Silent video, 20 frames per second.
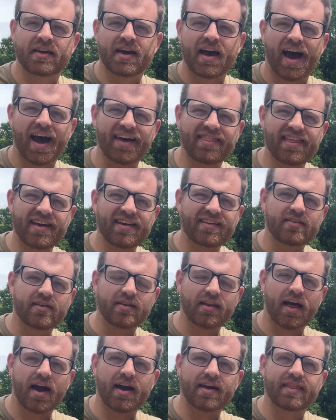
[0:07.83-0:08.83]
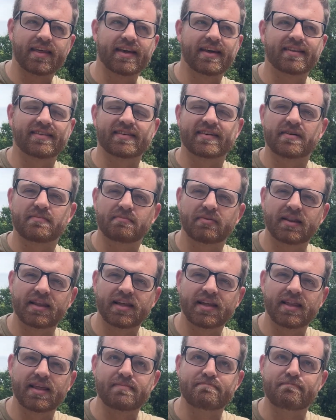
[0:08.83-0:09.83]
I think it's a line that gets a
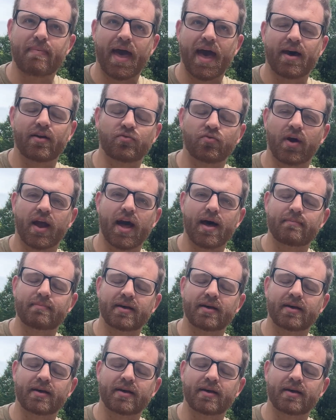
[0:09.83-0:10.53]
completely bad rap,